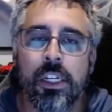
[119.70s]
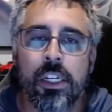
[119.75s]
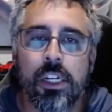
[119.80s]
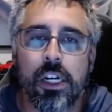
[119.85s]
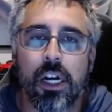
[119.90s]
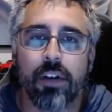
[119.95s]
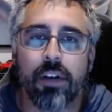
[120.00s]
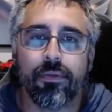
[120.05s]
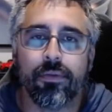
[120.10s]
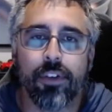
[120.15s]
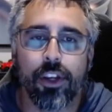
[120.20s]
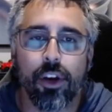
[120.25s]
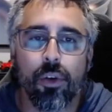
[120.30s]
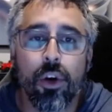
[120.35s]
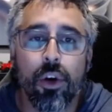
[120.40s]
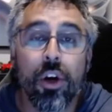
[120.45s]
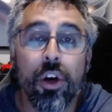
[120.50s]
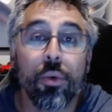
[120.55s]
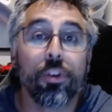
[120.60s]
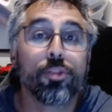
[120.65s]
uh, video,
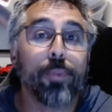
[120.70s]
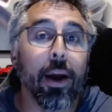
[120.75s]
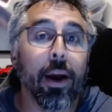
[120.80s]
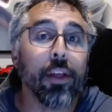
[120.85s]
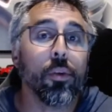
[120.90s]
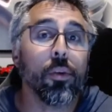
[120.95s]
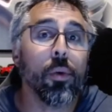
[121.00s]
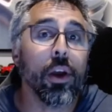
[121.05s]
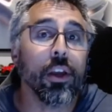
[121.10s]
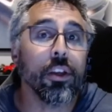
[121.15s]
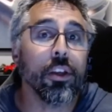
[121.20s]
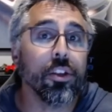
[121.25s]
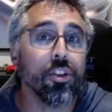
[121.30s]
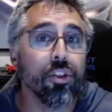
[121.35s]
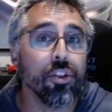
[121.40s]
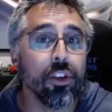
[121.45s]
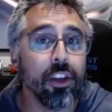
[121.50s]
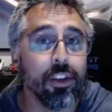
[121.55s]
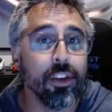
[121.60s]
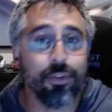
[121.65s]
which by the way,
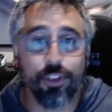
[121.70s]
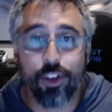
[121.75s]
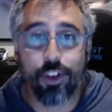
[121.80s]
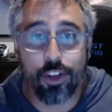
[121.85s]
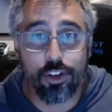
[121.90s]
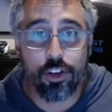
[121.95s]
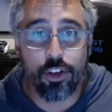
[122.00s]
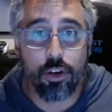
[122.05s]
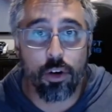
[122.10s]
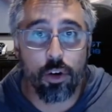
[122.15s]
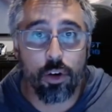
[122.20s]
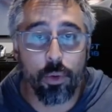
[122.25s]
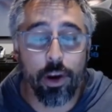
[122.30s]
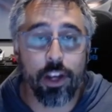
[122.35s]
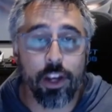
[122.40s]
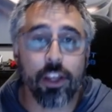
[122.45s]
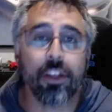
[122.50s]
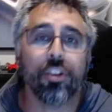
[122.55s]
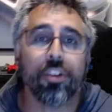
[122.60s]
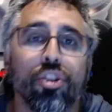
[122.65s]
if you didn't know
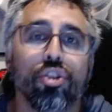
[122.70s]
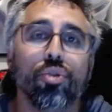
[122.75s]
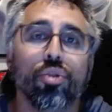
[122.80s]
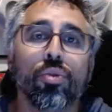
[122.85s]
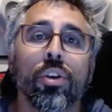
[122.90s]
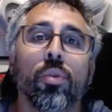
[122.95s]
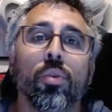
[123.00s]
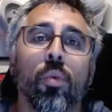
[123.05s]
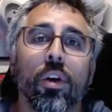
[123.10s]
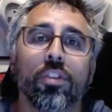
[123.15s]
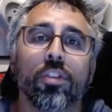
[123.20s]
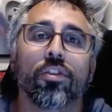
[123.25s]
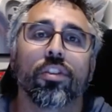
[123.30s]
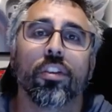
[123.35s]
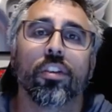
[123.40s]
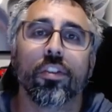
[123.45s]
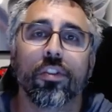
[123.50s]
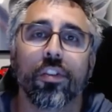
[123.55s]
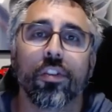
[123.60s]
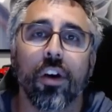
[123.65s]
already, you can watch
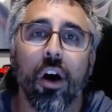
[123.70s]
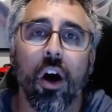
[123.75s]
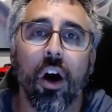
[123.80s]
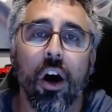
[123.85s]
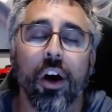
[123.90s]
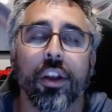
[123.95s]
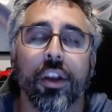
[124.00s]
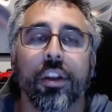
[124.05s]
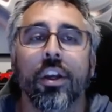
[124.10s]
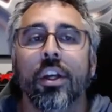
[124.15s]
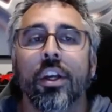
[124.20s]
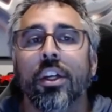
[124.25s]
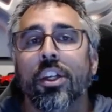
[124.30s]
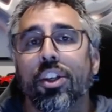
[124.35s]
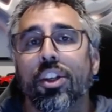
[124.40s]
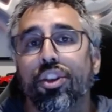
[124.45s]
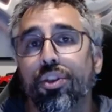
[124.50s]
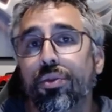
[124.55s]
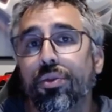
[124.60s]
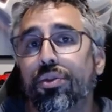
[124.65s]
this on
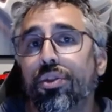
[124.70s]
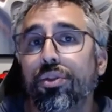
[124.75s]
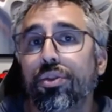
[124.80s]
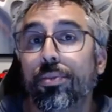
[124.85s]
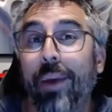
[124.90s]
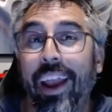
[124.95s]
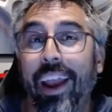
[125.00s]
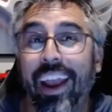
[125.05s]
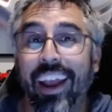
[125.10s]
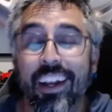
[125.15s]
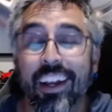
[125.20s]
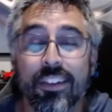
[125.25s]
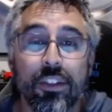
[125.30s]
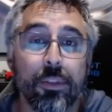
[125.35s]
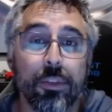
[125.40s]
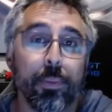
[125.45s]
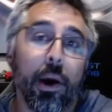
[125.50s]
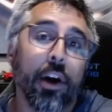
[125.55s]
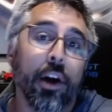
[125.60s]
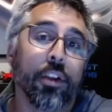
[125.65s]
YouTube and
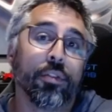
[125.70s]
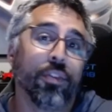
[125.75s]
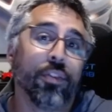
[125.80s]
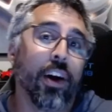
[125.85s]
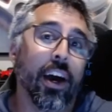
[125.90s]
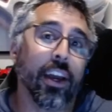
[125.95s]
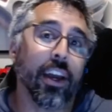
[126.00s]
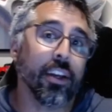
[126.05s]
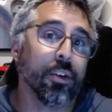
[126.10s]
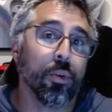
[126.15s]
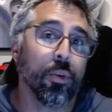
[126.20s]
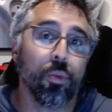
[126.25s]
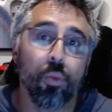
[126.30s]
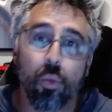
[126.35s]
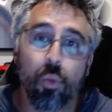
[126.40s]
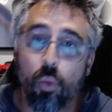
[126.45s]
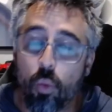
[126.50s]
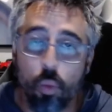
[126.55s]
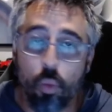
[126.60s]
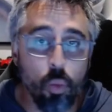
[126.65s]
Spotify.
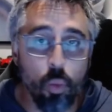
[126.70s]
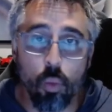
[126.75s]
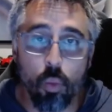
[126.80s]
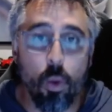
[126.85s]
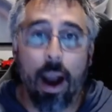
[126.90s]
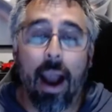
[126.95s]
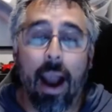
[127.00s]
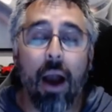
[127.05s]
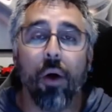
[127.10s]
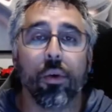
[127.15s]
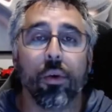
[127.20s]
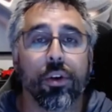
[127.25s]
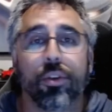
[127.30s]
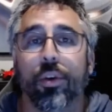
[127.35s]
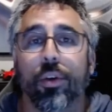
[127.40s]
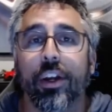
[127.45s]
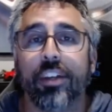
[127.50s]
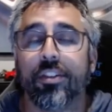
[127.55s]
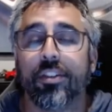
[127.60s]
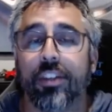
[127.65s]
Wow,
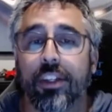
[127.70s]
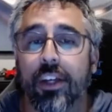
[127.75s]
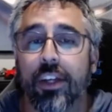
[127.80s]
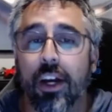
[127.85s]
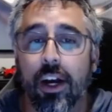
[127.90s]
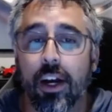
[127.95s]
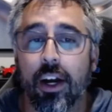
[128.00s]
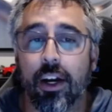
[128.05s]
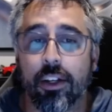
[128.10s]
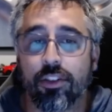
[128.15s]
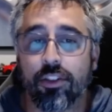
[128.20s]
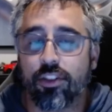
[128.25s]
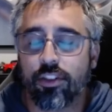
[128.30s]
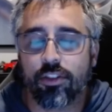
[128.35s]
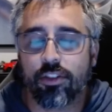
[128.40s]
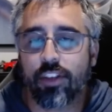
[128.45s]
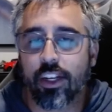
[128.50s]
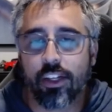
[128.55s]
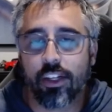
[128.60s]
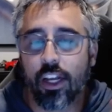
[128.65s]
crazy. Uh, just
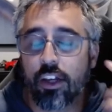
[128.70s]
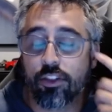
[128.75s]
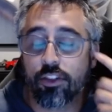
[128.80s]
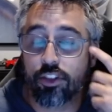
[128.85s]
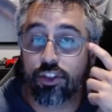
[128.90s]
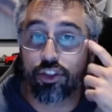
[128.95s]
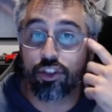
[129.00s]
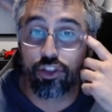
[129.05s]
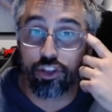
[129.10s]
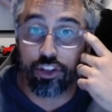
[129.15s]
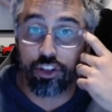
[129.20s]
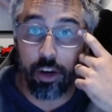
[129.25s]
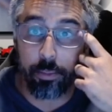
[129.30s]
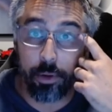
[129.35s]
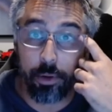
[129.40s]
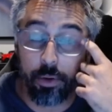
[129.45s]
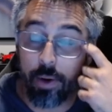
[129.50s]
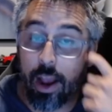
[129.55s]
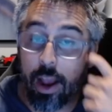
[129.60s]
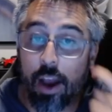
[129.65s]
technology is just jumping
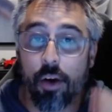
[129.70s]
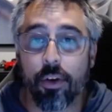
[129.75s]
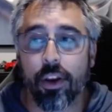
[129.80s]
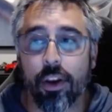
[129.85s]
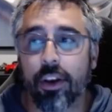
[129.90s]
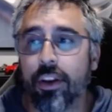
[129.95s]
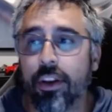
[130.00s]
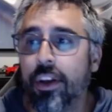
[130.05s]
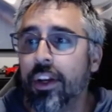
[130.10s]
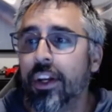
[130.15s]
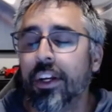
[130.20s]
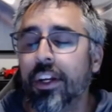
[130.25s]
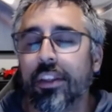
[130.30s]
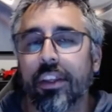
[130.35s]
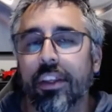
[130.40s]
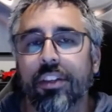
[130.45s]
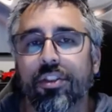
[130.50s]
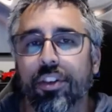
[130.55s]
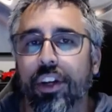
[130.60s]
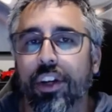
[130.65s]
around and
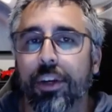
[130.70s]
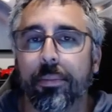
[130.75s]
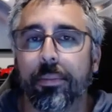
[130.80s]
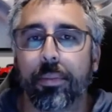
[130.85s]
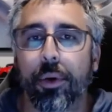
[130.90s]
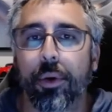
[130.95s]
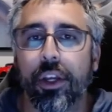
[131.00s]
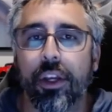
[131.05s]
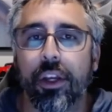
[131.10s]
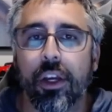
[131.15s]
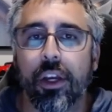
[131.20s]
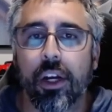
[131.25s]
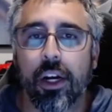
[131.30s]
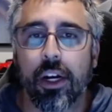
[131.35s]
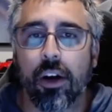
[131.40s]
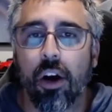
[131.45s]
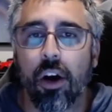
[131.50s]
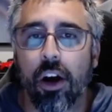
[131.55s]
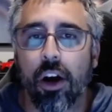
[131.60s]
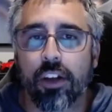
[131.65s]
things are getting pretty uh,
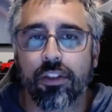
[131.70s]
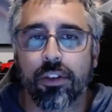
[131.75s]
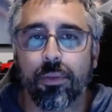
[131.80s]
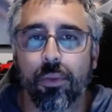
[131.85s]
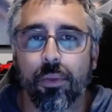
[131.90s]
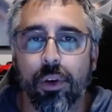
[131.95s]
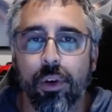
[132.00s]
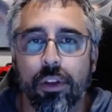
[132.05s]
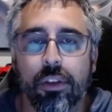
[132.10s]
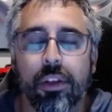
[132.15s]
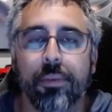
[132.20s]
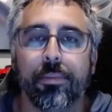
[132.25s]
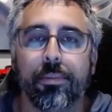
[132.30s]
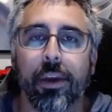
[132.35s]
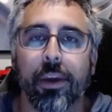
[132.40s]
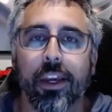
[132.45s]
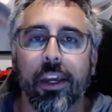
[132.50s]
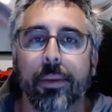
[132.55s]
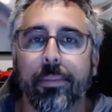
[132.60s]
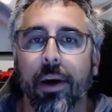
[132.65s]
awesome with
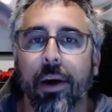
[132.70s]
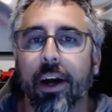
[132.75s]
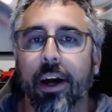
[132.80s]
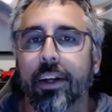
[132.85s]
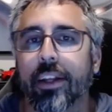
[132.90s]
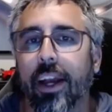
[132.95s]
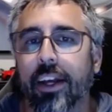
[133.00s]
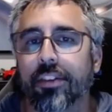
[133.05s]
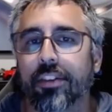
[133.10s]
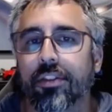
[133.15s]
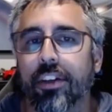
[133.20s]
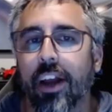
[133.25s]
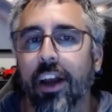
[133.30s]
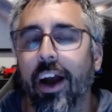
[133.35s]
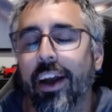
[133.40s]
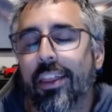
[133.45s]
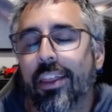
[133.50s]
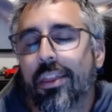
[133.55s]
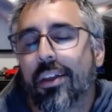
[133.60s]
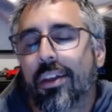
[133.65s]
making podcasts. And
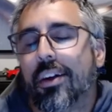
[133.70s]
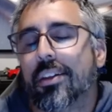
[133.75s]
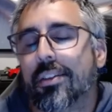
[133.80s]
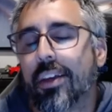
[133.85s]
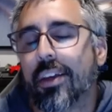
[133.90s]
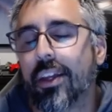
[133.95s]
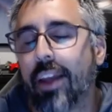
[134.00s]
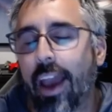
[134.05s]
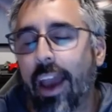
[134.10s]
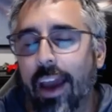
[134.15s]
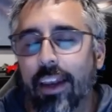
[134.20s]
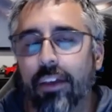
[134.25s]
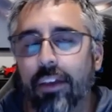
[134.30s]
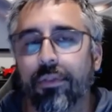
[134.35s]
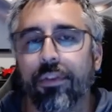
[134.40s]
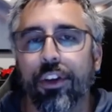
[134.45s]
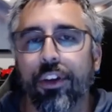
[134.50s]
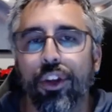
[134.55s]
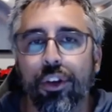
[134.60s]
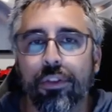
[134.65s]
I thought that adding
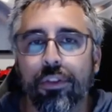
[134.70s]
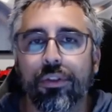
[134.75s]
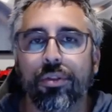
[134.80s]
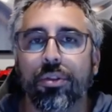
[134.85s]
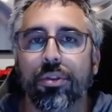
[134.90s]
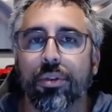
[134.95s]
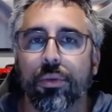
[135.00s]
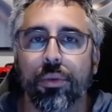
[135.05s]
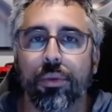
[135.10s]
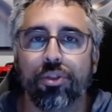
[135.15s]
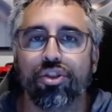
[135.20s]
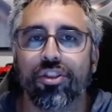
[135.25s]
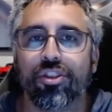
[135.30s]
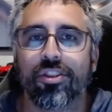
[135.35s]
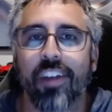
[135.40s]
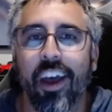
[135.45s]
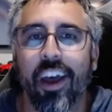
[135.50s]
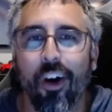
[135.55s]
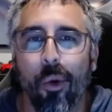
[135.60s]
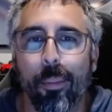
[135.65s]
video to it would
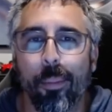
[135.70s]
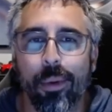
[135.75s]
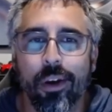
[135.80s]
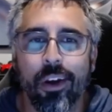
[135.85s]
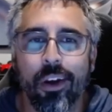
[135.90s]
just help